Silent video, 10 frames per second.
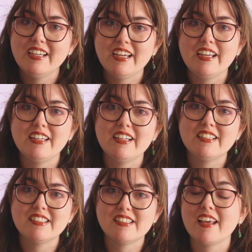It needed
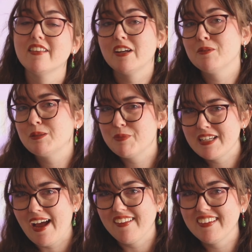to say that it was
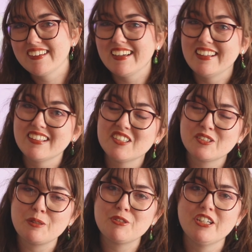metallic in the
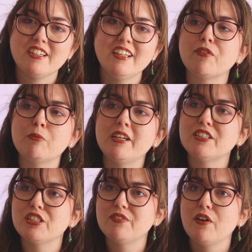description. For me, it
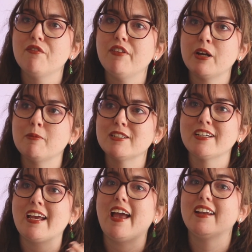just felt very much
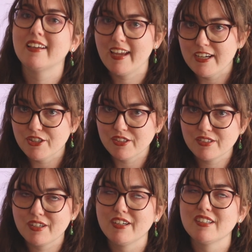like an occasion
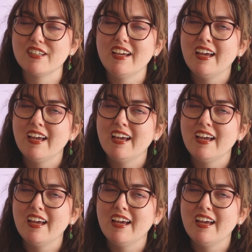skirt.